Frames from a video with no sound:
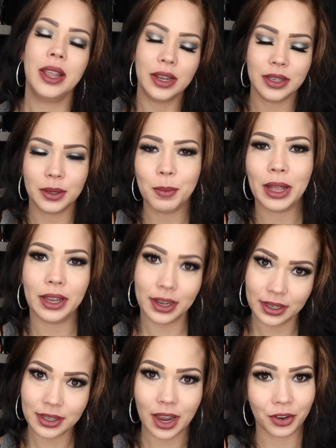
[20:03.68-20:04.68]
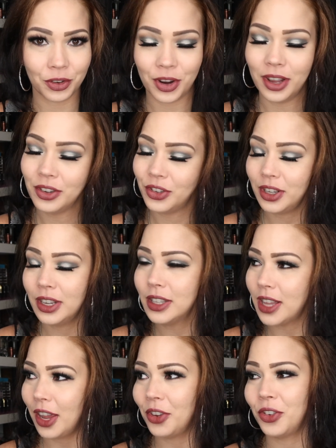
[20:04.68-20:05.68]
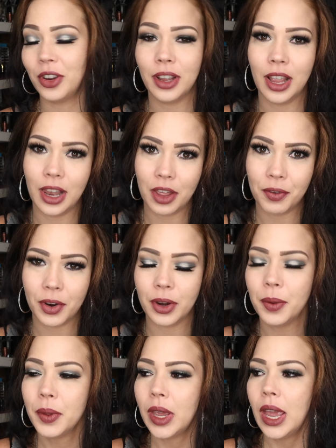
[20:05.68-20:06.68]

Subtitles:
because Melly is extra, she is extra, I love her.